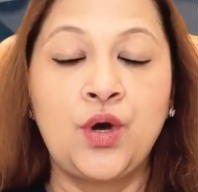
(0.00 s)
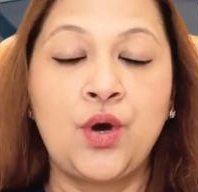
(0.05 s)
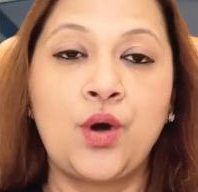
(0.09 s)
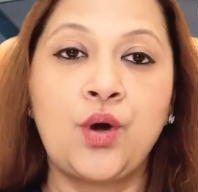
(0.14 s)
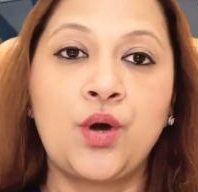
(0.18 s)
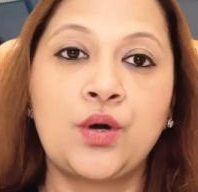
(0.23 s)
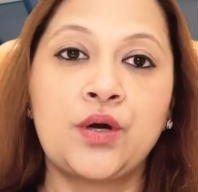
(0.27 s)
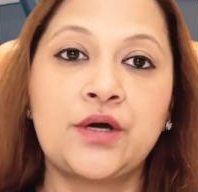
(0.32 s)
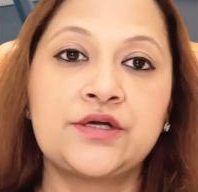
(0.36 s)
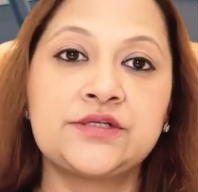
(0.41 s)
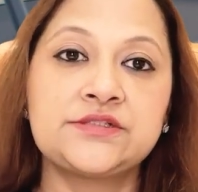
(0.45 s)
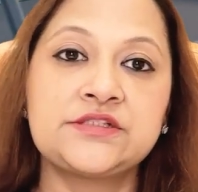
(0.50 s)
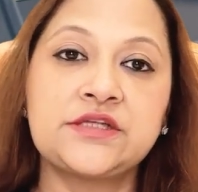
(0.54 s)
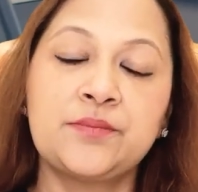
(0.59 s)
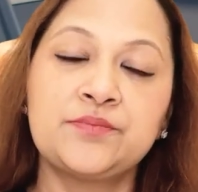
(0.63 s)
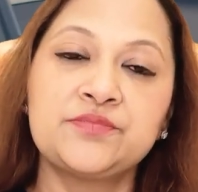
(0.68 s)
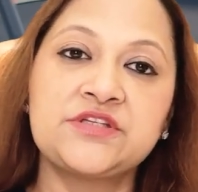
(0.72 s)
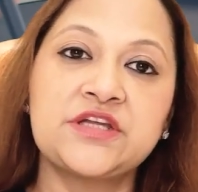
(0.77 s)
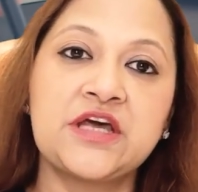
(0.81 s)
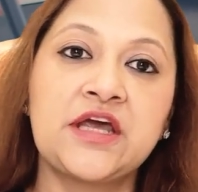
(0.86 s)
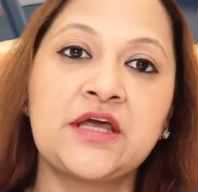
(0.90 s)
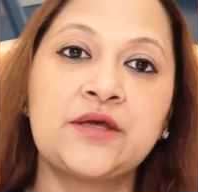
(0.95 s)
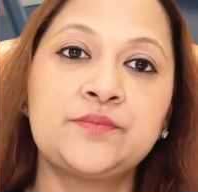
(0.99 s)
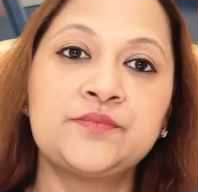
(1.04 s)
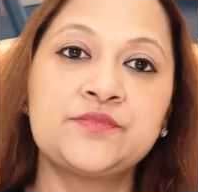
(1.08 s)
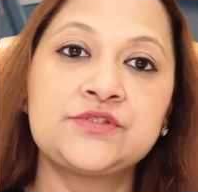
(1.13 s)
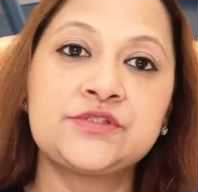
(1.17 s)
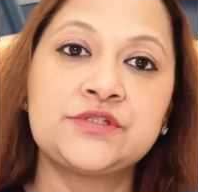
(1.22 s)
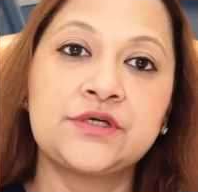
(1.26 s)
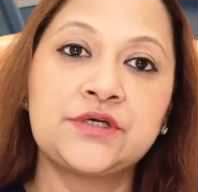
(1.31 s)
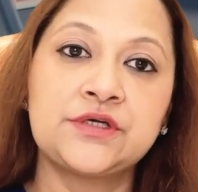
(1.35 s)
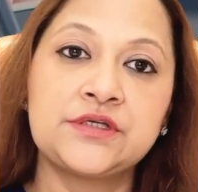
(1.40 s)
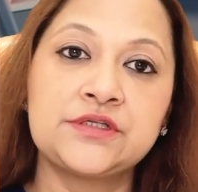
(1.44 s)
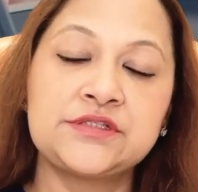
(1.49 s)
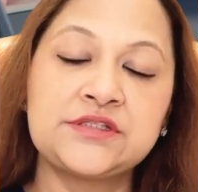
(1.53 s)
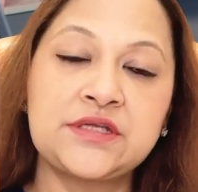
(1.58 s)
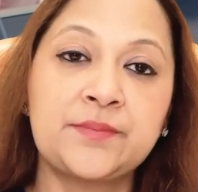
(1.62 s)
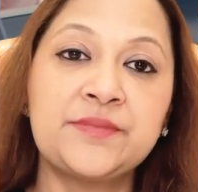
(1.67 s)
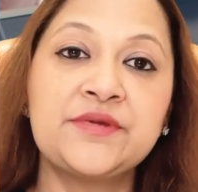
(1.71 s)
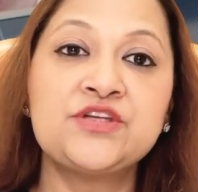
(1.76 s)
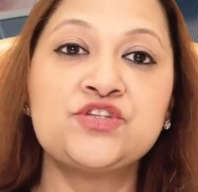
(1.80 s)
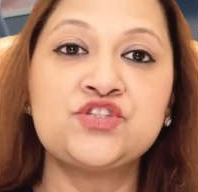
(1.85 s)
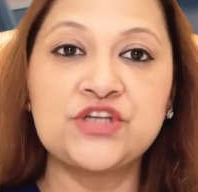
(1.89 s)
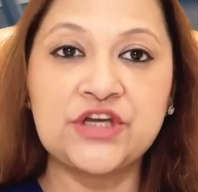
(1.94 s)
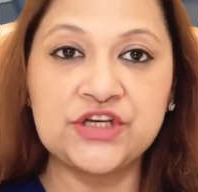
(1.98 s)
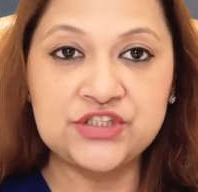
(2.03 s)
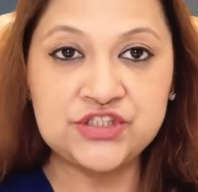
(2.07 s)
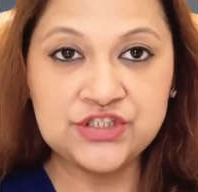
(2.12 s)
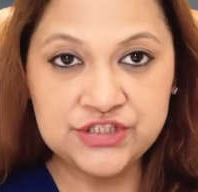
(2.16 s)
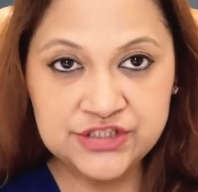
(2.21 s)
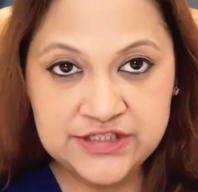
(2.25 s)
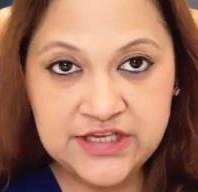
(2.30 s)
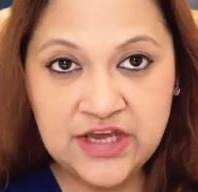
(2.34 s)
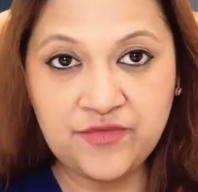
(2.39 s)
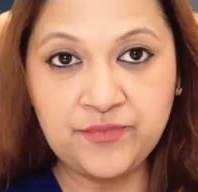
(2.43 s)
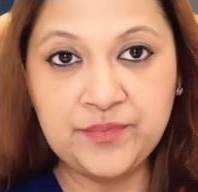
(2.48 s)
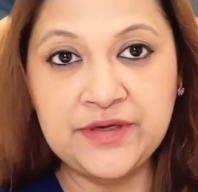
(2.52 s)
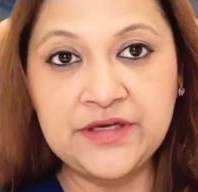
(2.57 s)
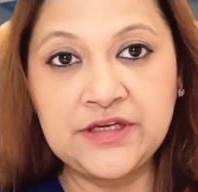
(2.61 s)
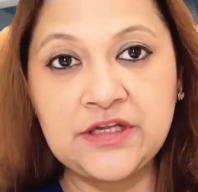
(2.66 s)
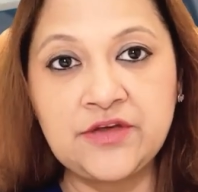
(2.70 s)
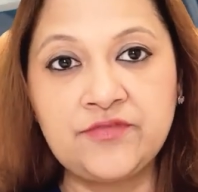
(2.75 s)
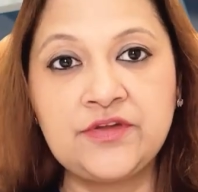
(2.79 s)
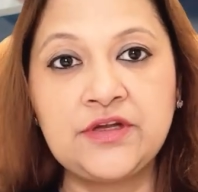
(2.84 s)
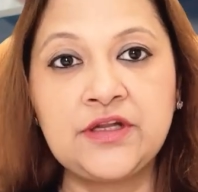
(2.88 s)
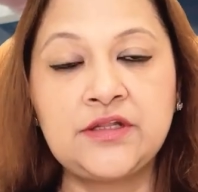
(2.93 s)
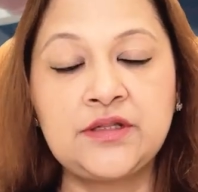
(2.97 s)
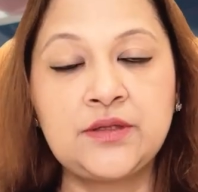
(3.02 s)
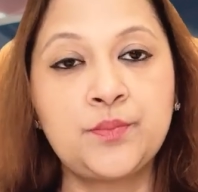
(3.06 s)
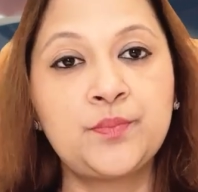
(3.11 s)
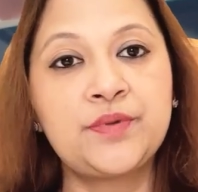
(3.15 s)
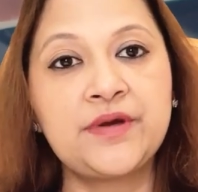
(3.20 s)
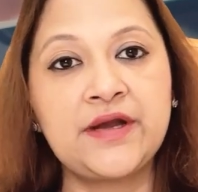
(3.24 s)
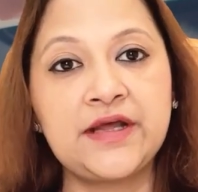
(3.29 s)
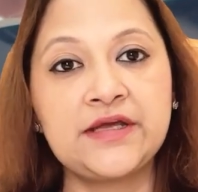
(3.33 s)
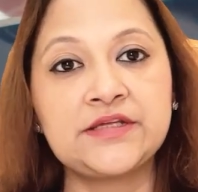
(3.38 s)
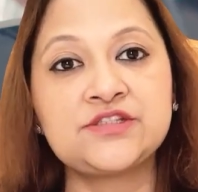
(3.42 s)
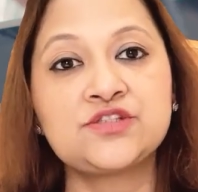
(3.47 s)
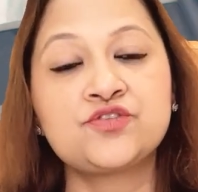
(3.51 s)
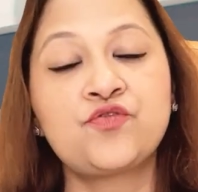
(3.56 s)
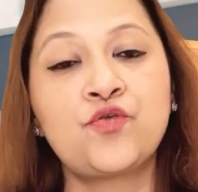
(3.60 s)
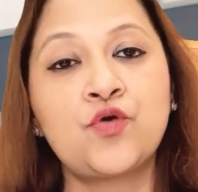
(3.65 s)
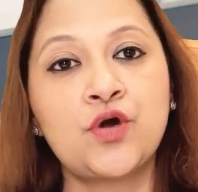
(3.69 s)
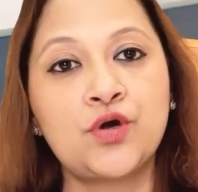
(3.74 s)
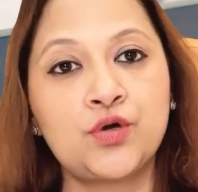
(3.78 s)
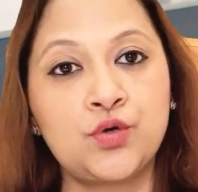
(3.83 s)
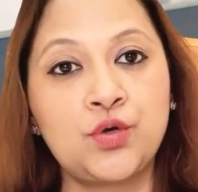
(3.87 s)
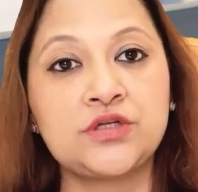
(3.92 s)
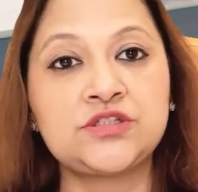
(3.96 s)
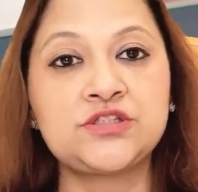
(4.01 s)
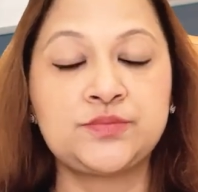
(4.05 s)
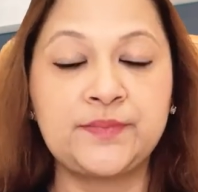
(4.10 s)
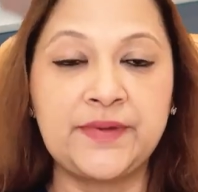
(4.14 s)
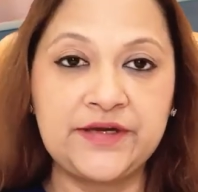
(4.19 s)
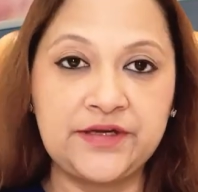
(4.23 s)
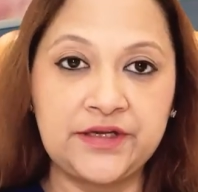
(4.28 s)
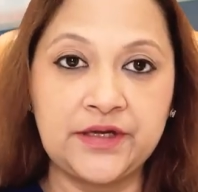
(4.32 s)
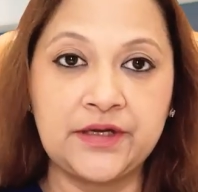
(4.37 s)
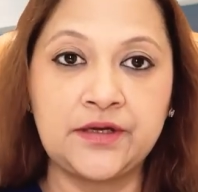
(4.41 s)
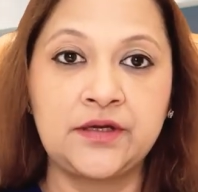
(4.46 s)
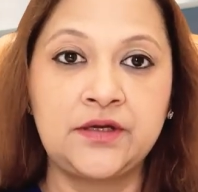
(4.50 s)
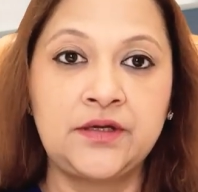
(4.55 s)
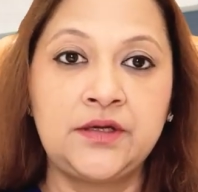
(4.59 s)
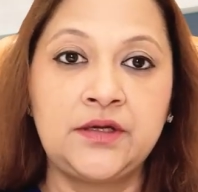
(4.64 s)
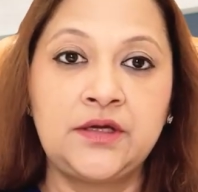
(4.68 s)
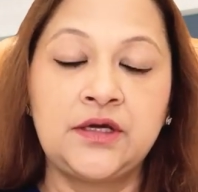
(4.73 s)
or sometimes some injections have been given in the breast for cosmetic